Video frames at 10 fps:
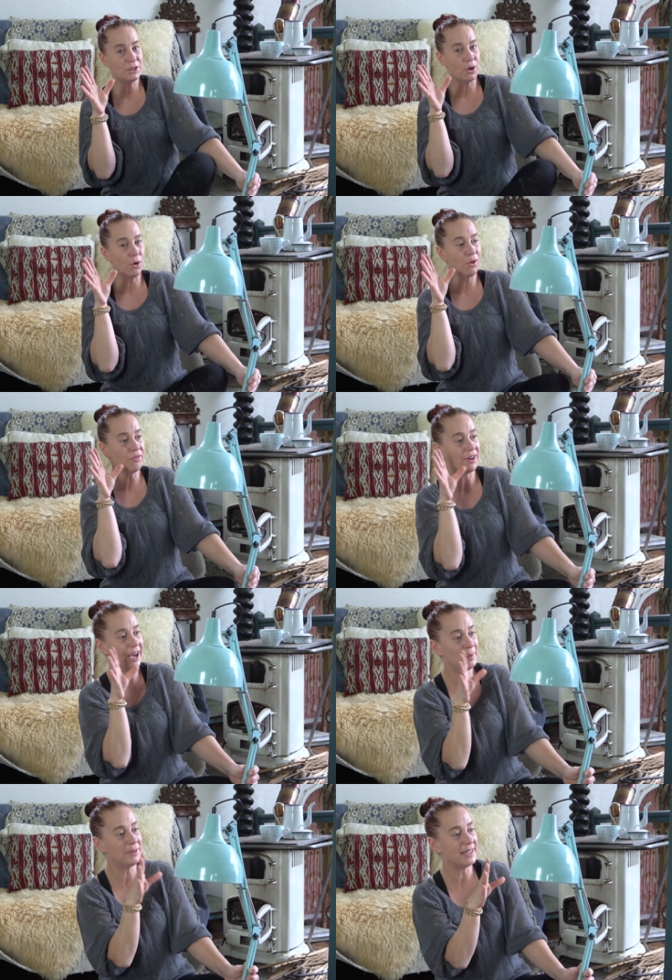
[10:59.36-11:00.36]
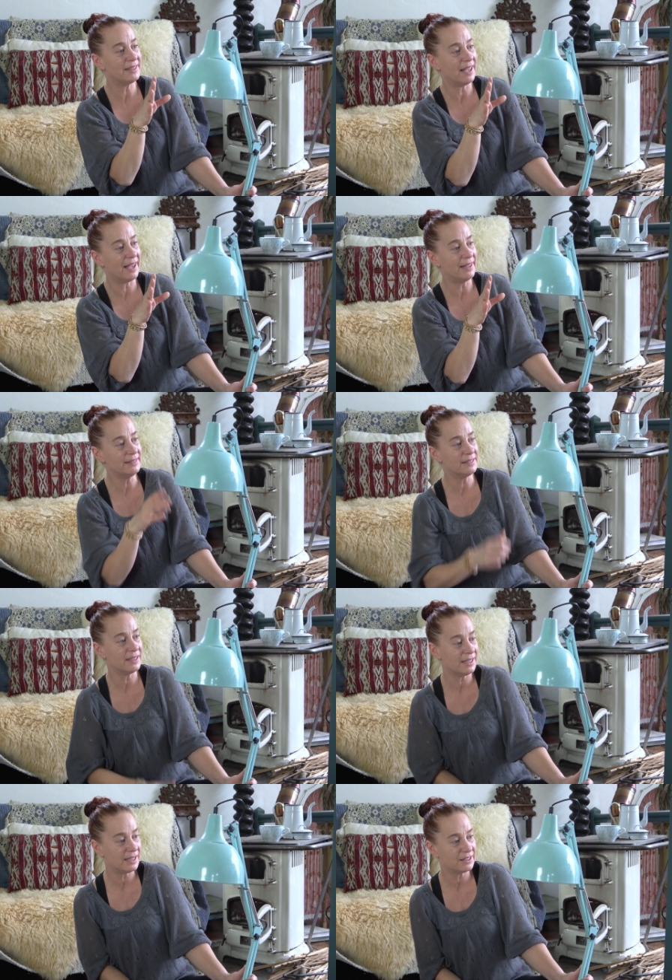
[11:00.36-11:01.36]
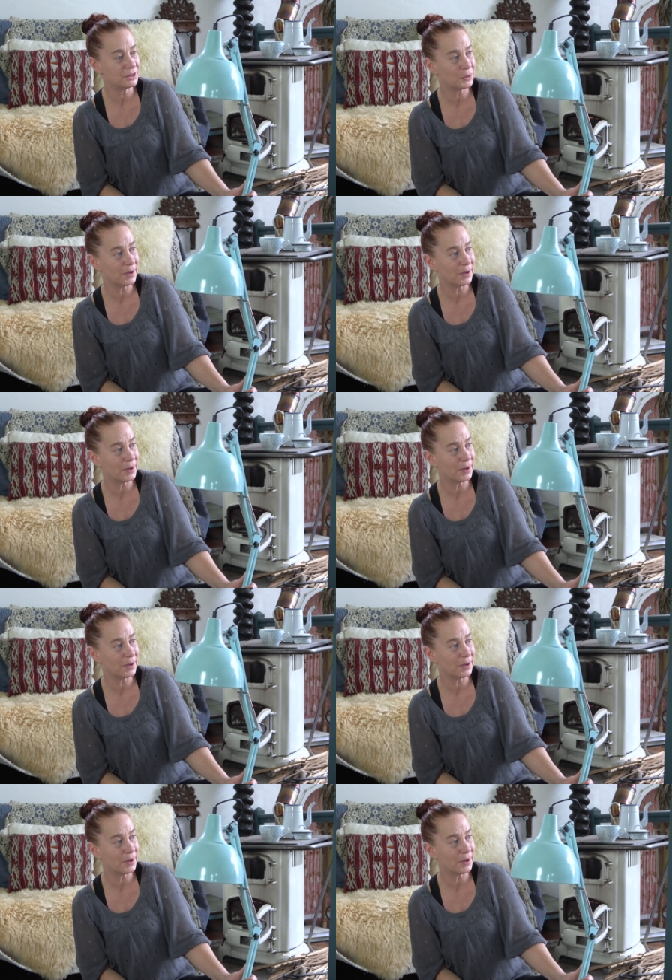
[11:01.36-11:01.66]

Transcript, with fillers: but the whole vibe that it has is